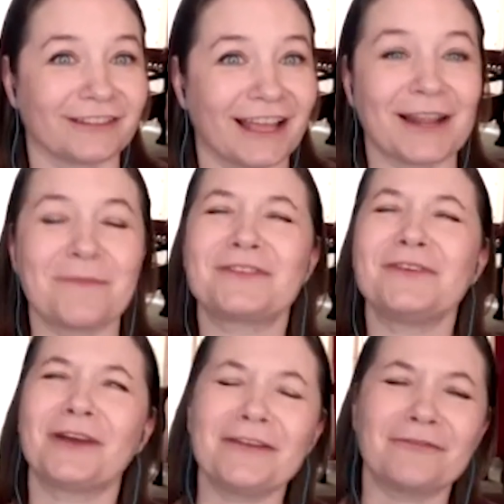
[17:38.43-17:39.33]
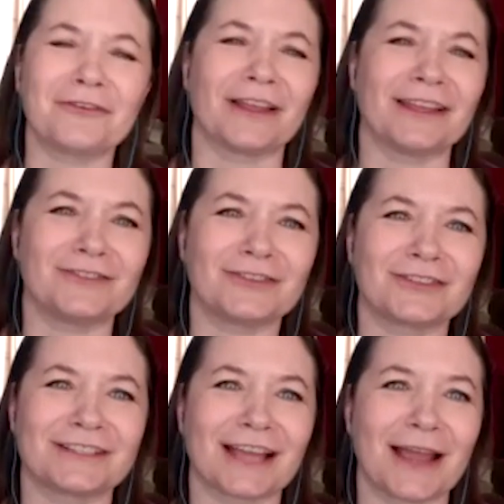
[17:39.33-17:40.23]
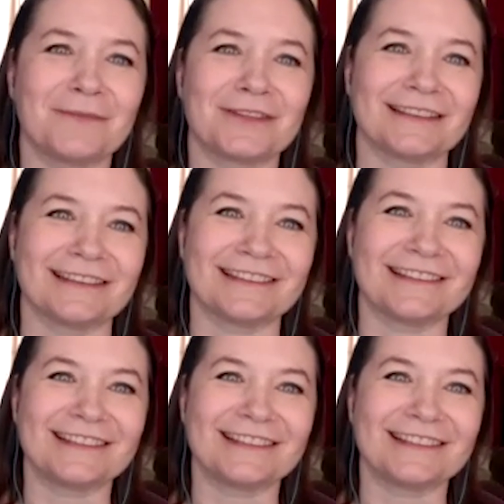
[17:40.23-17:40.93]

and I'm so grateful that you took the time to